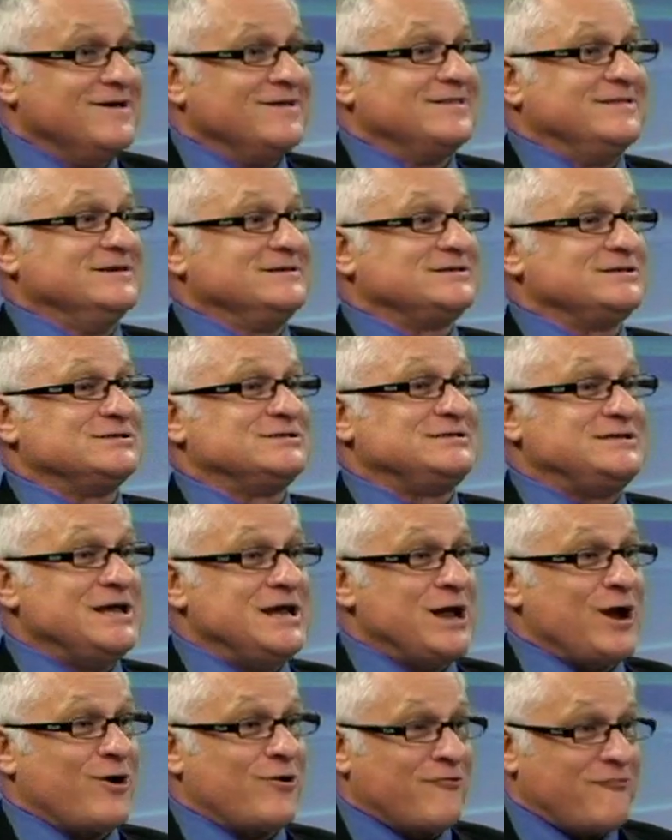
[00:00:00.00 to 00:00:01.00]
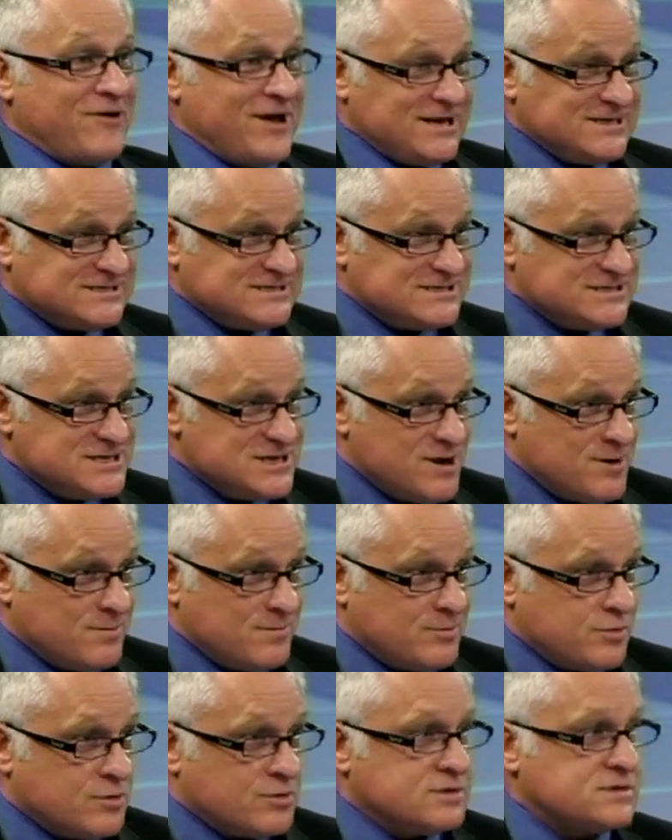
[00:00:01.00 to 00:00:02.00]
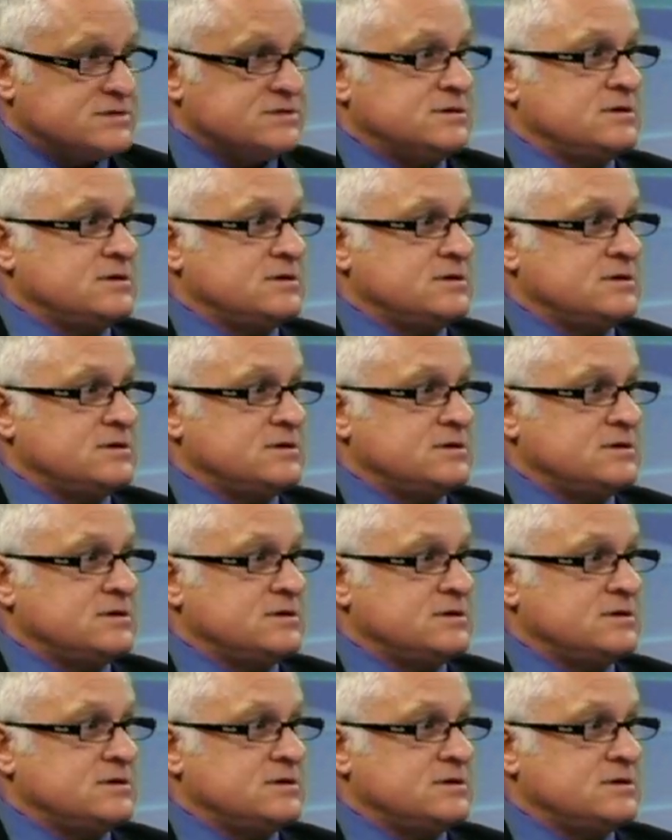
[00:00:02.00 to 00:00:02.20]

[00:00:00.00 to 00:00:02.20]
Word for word: this is TRS numbers." Can I